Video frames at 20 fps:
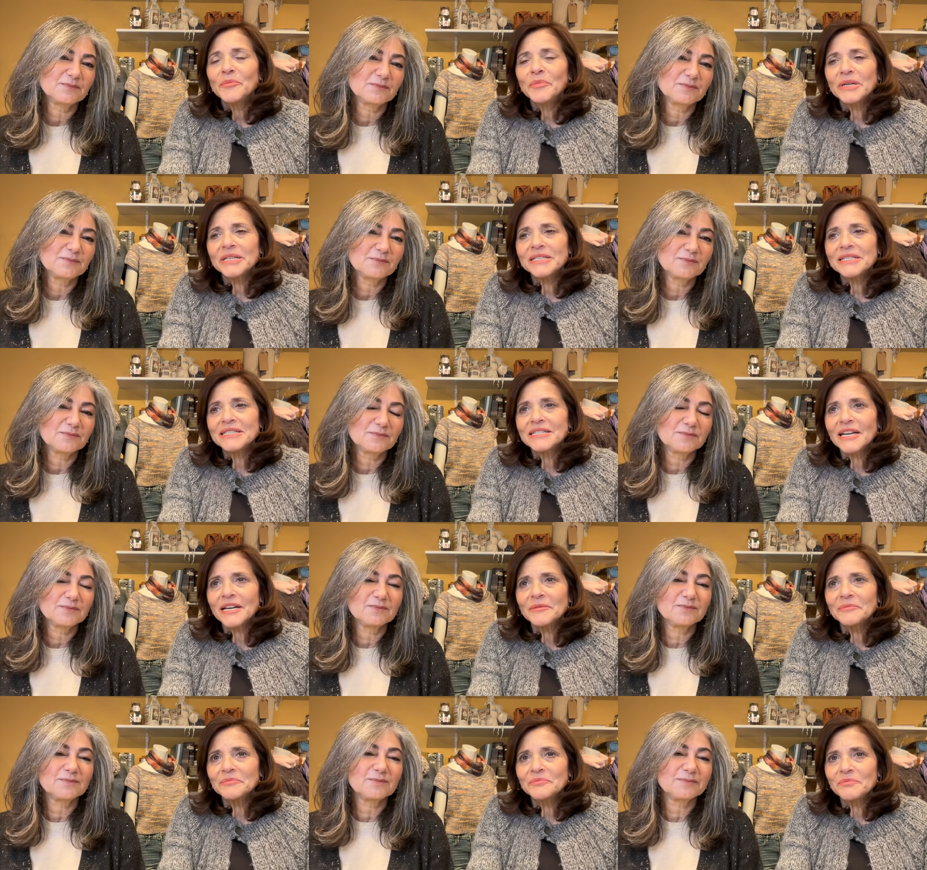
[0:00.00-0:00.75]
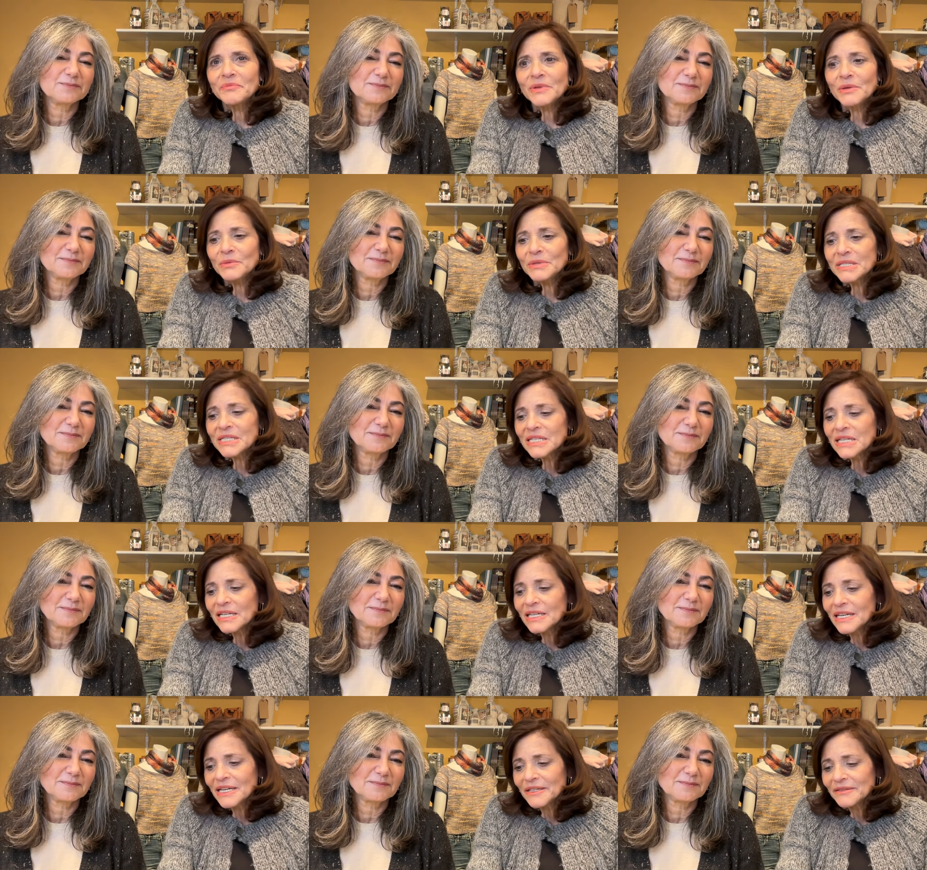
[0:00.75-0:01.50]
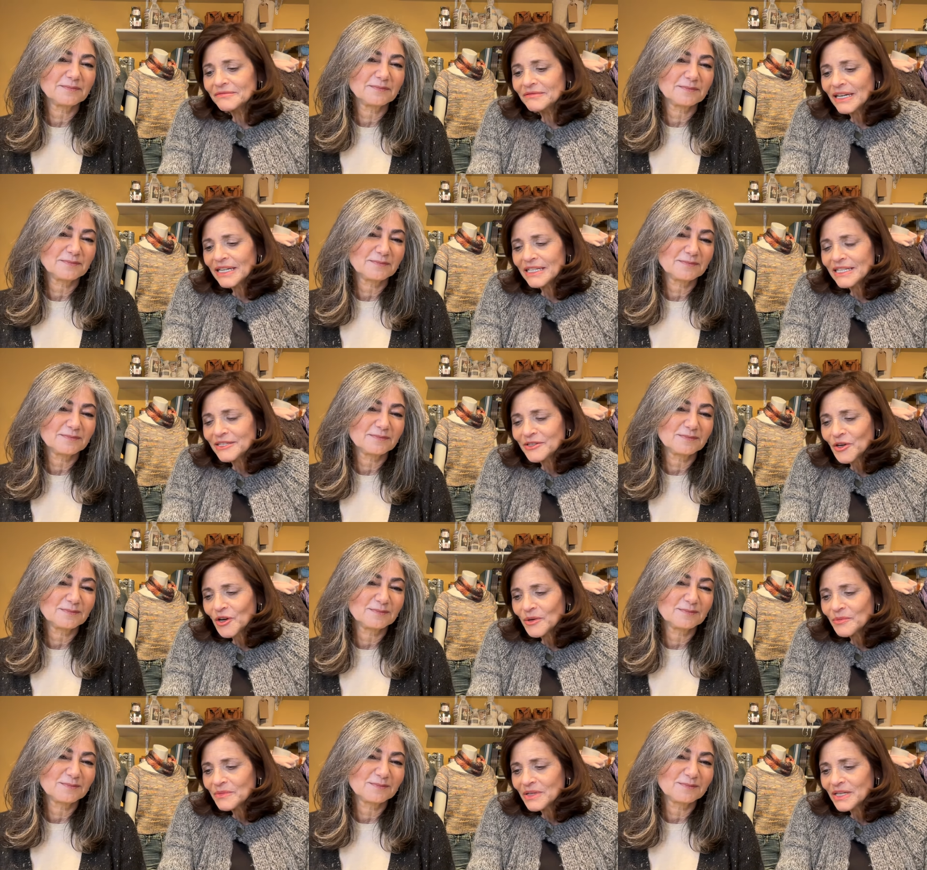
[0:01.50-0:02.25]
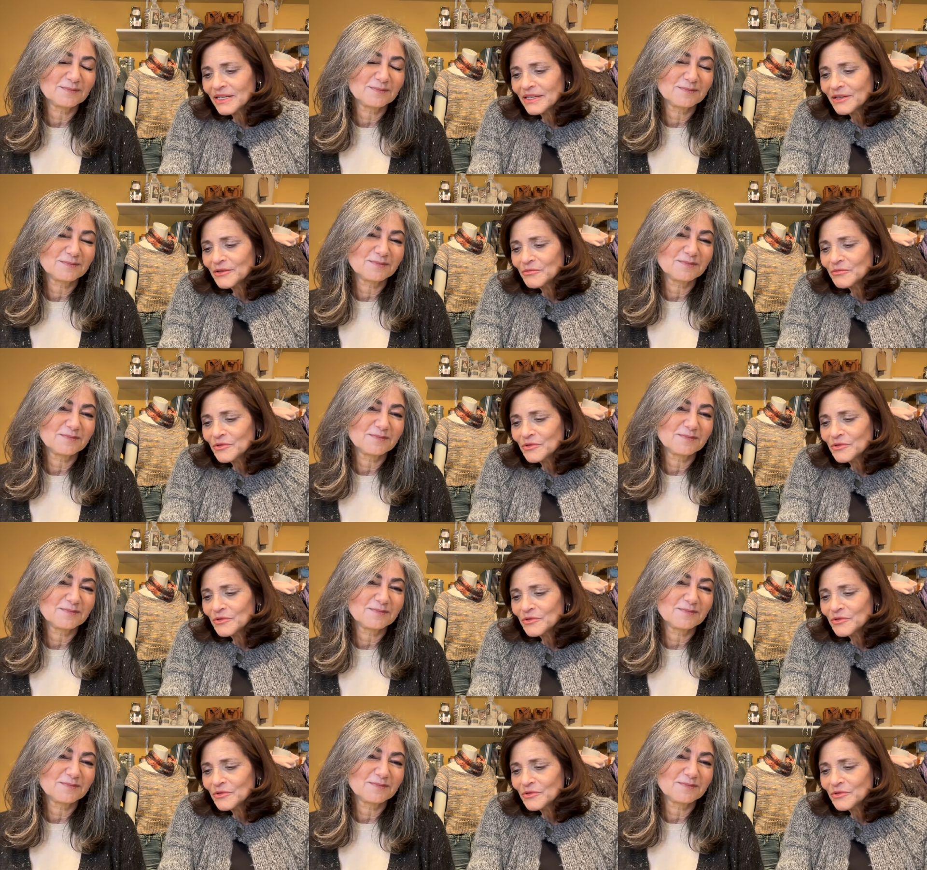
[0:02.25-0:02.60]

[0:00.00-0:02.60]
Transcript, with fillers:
Speaker 1: But um, it was, you know, any time that you